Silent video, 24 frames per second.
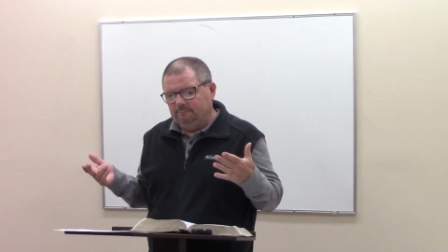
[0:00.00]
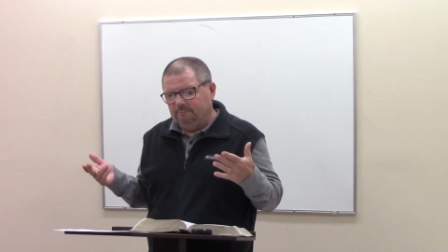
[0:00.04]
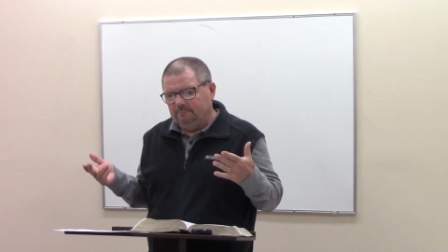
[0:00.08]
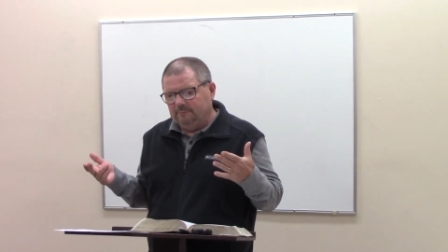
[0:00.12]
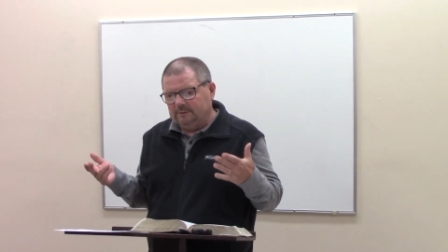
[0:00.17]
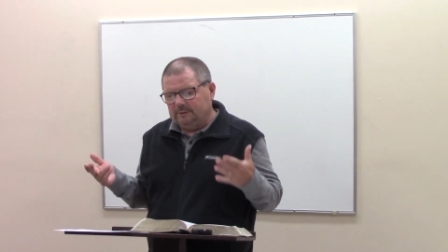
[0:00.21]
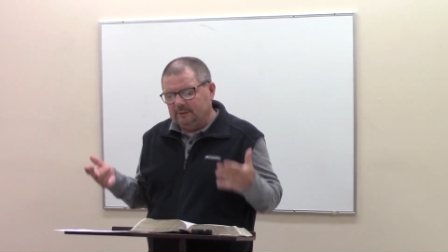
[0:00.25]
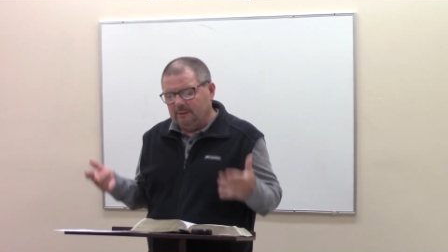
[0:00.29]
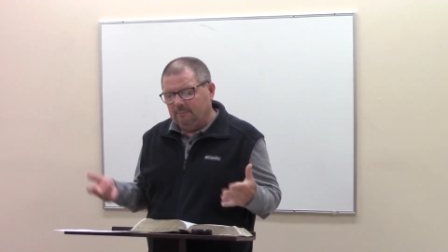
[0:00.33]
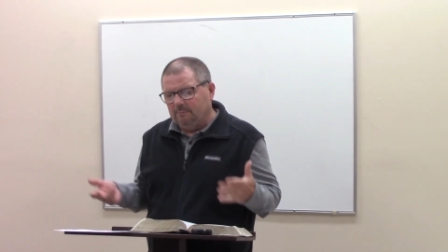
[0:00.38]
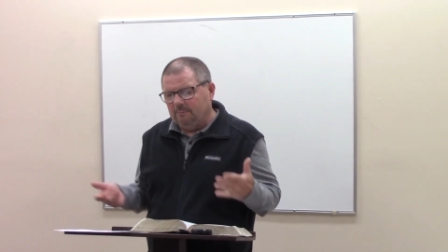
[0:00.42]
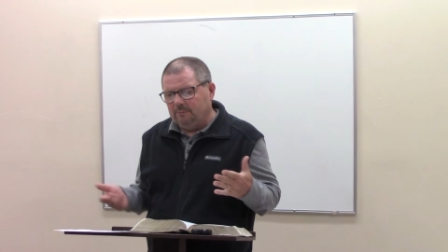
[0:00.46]

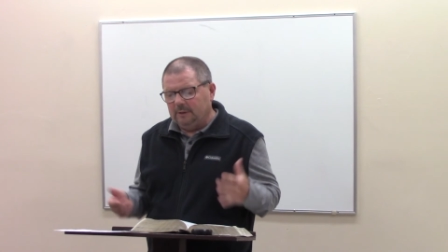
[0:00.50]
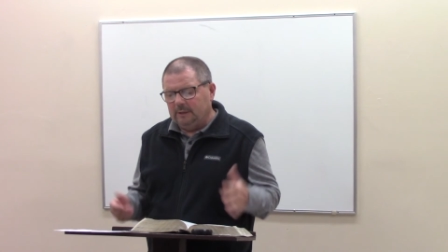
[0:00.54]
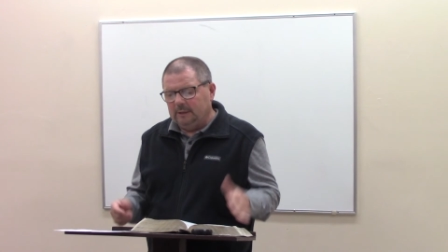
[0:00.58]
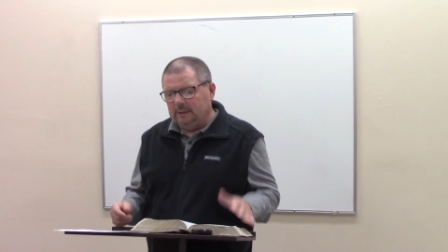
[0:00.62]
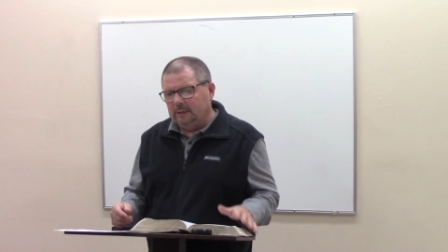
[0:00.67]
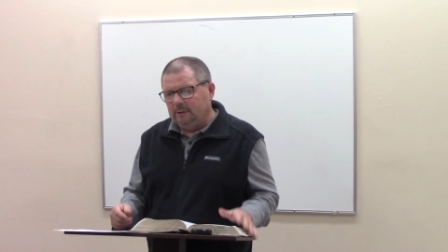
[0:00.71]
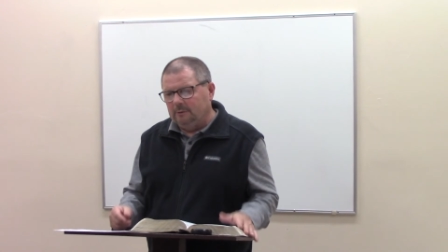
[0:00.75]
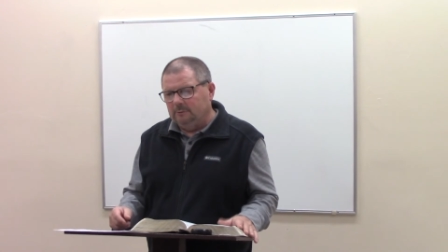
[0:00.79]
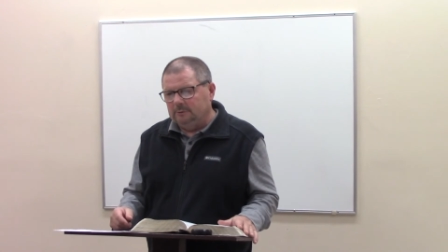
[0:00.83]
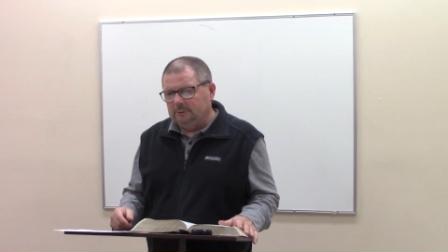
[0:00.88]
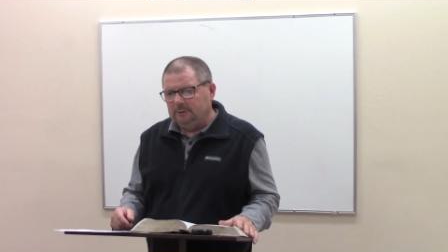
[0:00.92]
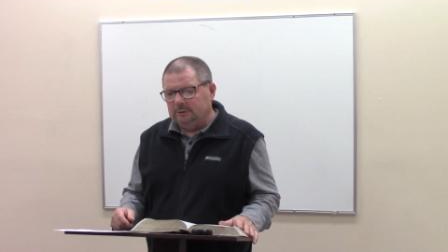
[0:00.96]
some
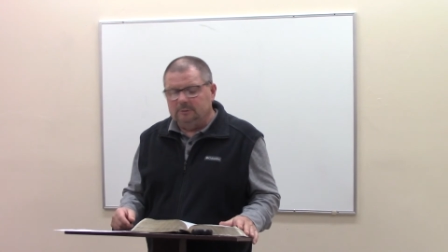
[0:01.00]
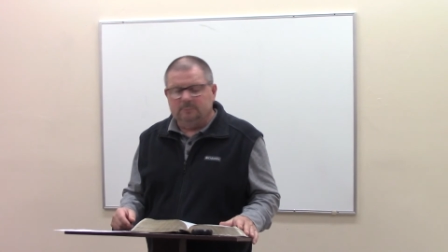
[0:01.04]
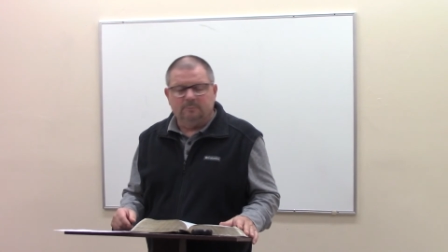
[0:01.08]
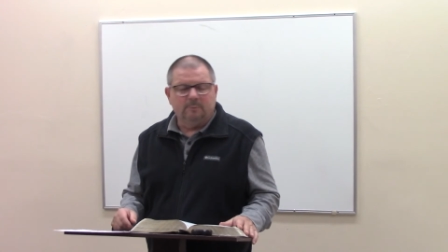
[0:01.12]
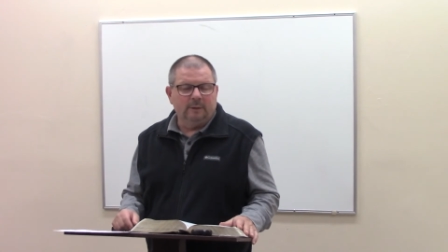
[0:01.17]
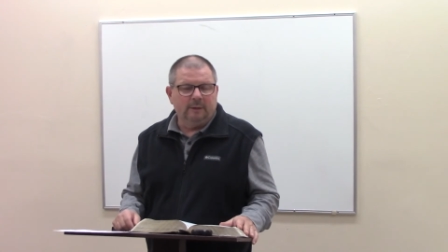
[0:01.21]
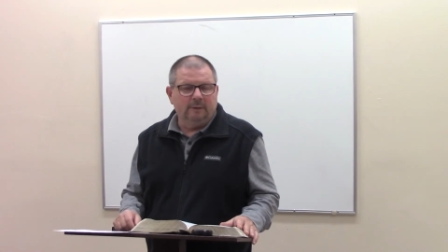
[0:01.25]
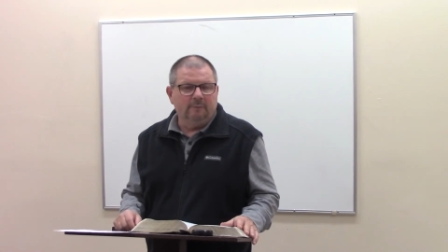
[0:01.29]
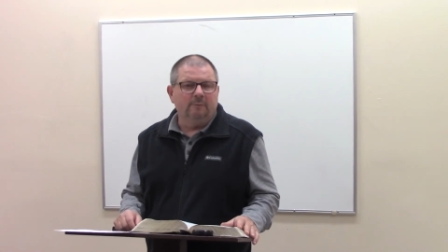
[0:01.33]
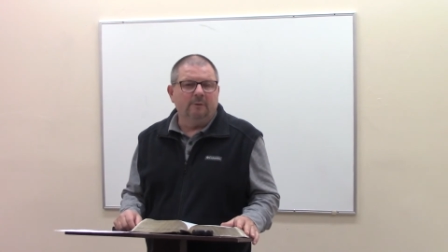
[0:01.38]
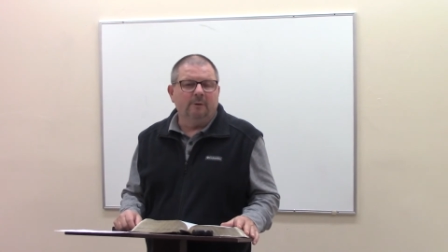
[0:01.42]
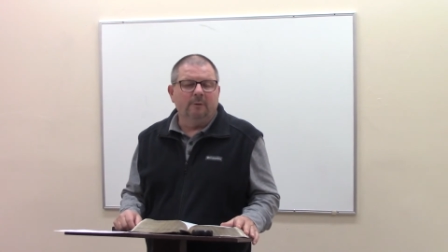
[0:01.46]
theologians
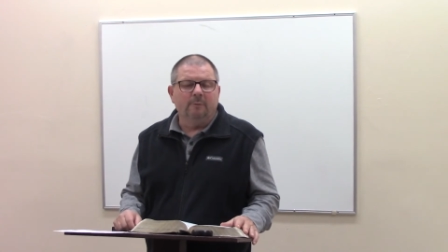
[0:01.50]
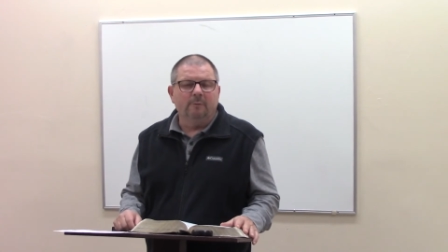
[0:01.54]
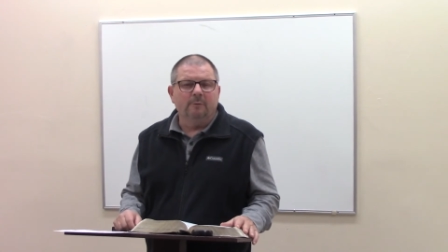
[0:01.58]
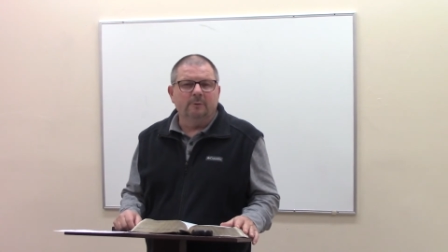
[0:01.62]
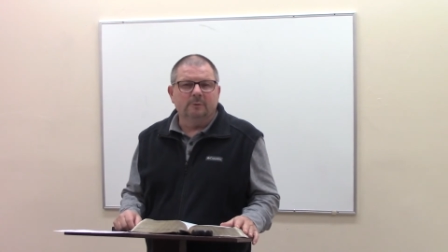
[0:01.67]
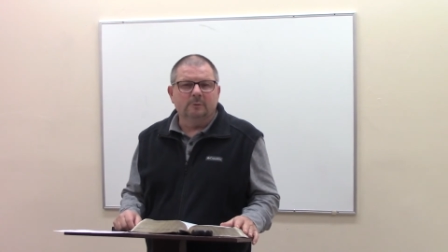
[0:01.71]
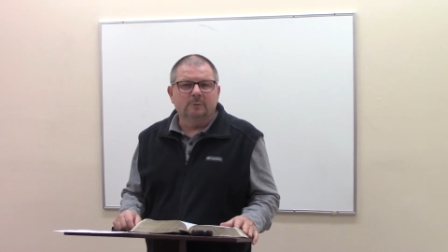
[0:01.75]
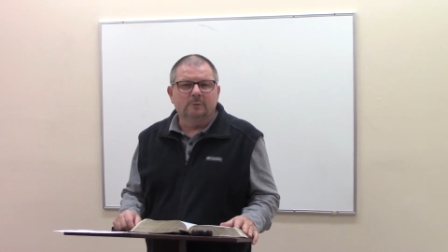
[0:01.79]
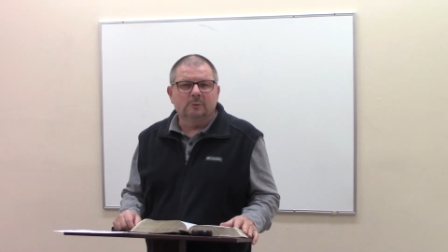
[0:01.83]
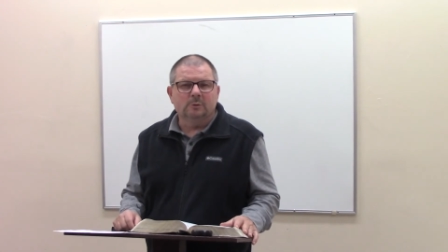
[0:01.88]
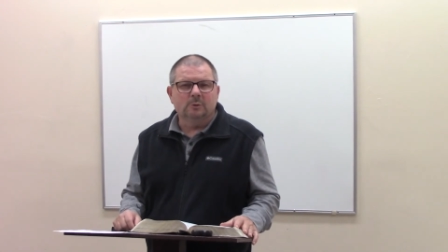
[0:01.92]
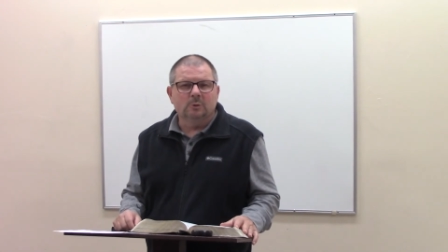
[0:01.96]
believe there
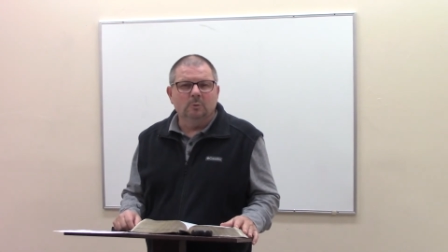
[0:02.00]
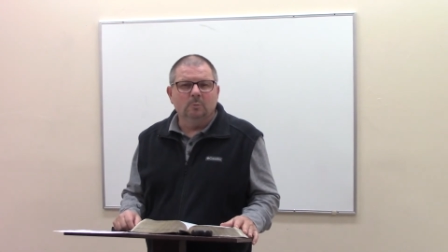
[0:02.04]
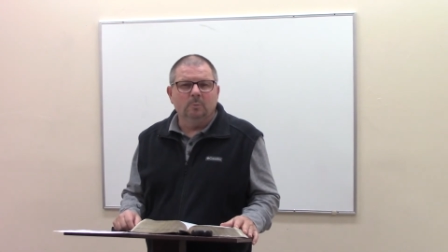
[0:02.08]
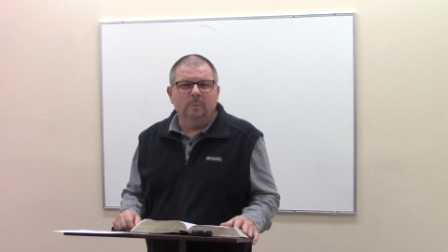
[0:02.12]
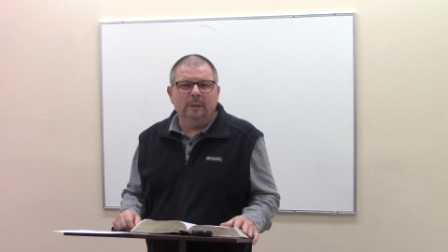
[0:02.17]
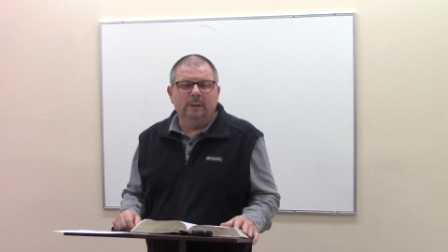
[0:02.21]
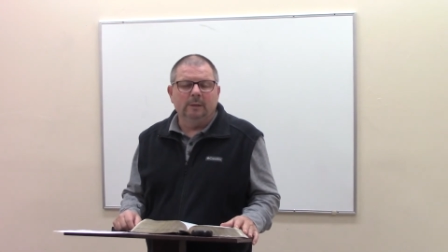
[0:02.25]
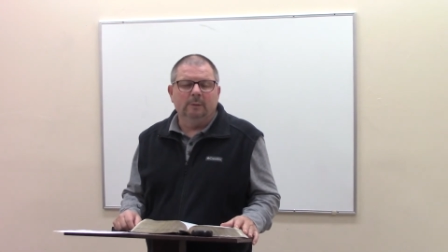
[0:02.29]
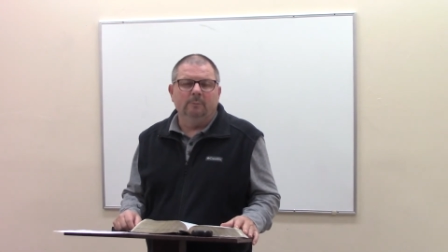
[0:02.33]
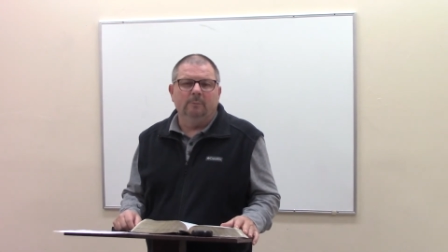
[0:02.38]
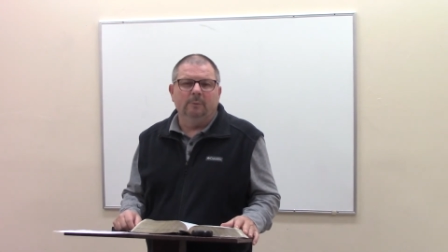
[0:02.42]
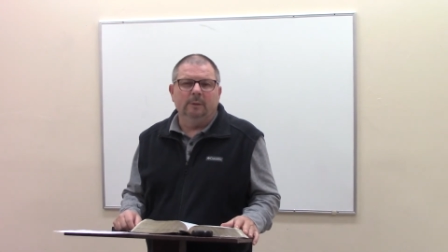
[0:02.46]
were 2
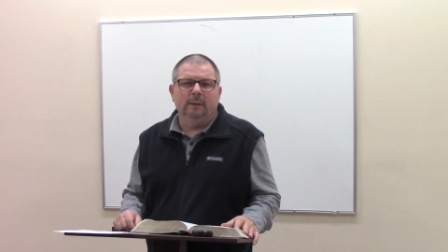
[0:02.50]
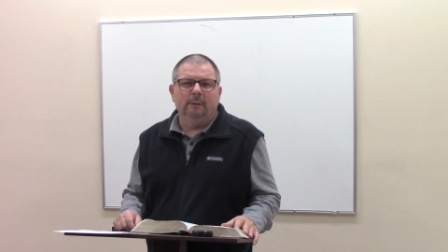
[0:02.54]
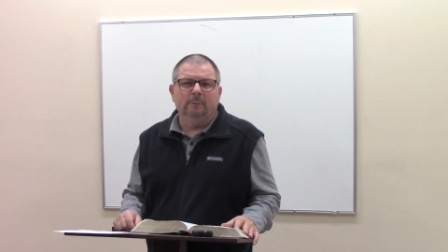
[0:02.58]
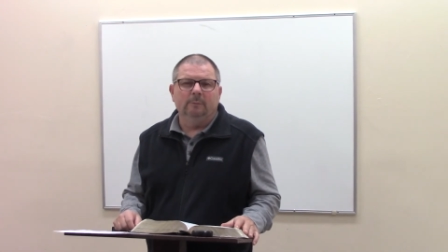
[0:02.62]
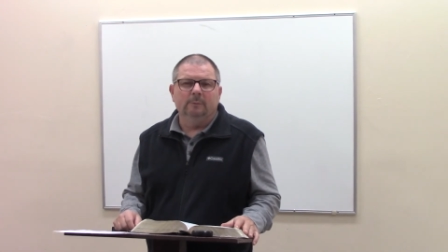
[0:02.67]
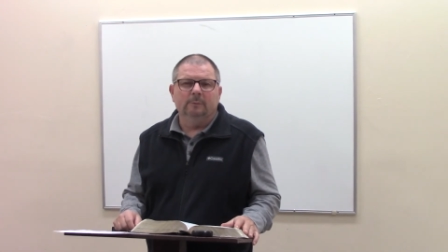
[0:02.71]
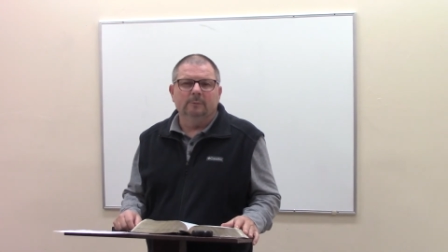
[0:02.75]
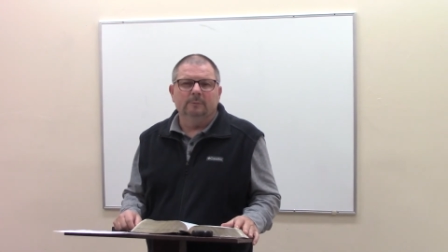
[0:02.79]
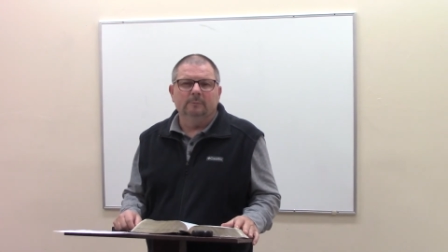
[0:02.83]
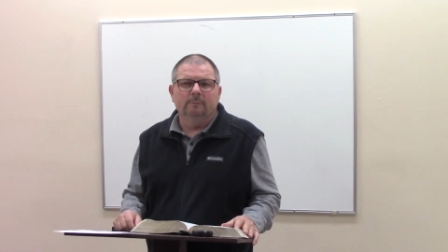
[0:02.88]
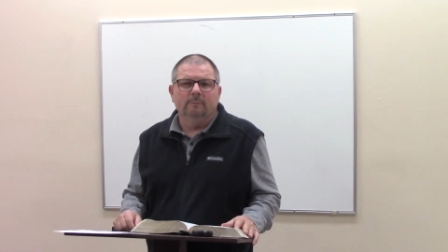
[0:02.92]
million people.